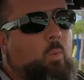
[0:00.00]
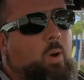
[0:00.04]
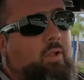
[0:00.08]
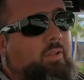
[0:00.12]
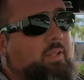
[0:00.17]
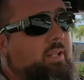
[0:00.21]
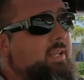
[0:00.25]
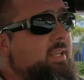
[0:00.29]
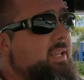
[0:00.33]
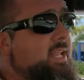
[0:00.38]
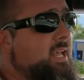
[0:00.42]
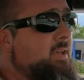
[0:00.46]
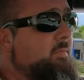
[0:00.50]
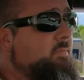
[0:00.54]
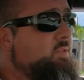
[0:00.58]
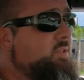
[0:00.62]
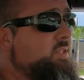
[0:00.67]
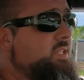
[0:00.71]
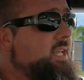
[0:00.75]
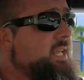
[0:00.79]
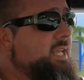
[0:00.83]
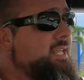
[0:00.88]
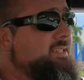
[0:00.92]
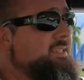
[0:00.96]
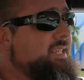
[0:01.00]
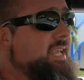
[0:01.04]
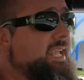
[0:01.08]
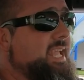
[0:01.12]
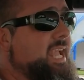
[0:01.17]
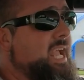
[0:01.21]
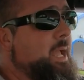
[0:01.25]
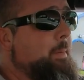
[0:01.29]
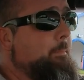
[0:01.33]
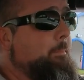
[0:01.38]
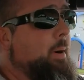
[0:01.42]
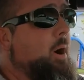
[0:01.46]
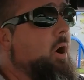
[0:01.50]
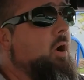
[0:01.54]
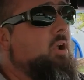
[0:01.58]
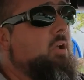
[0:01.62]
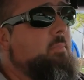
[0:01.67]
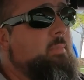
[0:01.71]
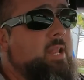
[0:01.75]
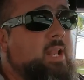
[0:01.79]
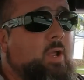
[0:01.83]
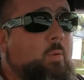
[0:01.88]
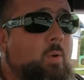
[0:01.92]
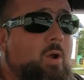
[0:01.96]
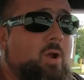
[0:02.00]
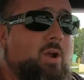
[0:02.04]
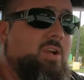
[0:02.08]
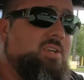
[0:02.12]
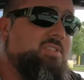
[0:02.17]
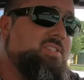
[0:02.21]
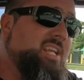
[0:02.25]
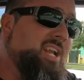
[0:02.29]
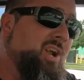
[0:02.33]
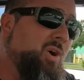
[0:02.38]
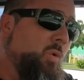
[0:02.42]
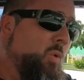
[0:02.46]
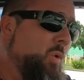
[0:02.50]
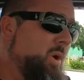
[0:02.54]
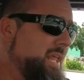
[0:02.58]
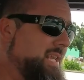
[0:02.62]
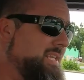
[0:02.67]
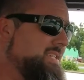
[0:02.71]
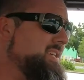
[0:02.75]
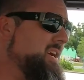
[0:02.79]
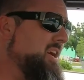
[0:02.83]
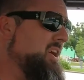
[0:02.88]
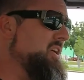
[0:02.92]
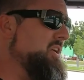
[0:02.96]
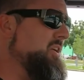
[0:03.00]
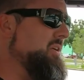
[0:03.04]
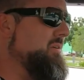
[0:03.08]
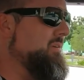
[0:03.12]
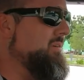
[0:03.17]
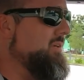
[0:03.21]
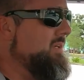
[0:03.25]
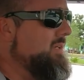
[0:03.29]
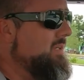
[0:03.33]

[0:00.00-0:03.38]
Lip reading: welded diffs is they can't park them anywhere because they don't want to turn.